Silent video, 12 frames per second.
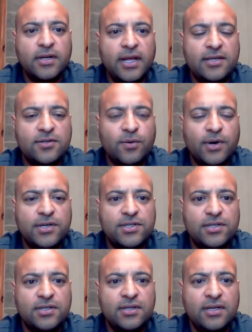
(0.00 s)
The next
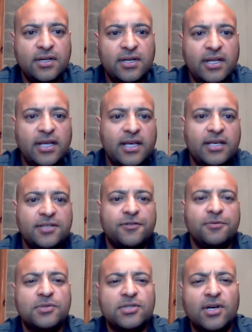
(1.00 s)
question is
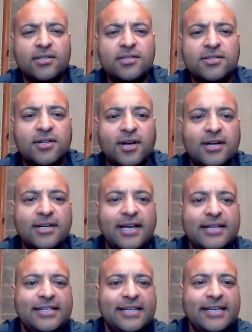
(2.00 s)
from Sausage Dog
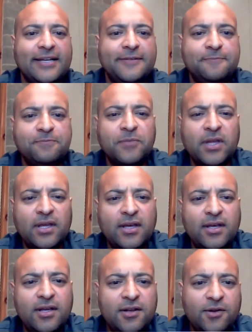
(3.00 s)
19.
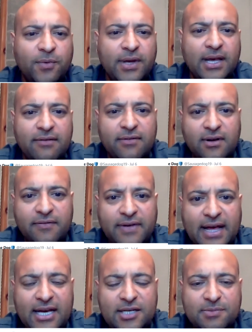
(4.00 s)
Do we have enough
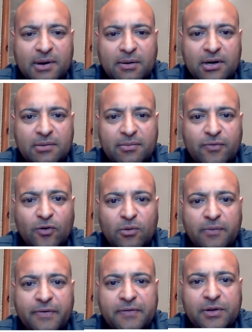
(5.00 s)
hash power to
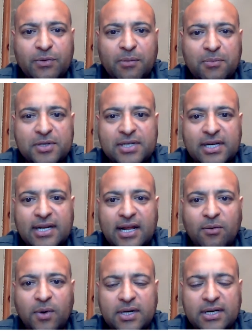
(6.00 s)
perform a 51%
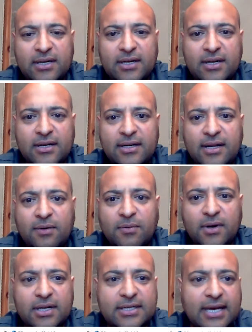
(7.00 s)

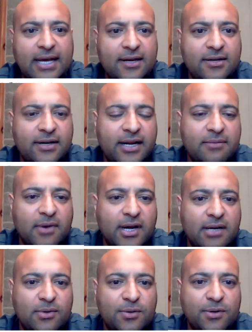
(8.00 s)
network attack on any
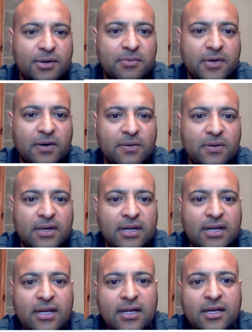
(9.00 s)
mineable crypto?
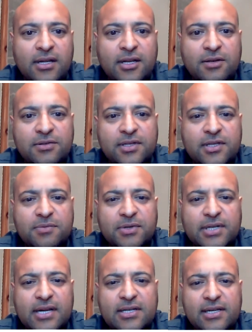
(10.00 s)
Do you see this
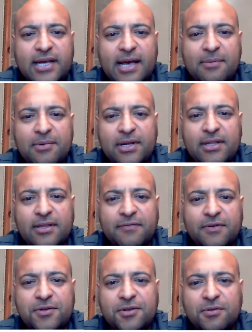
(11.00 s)
potentially happening in the
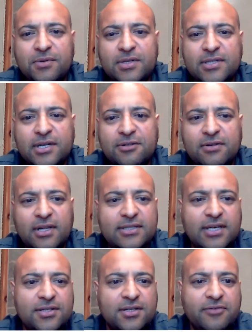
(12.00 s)
future with the
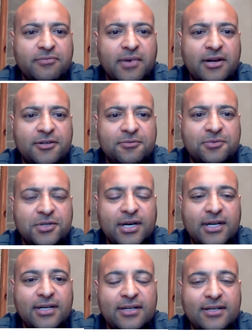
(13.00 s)
centralization of miners from
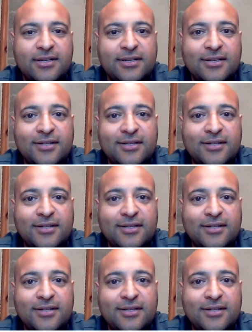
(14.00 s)
China?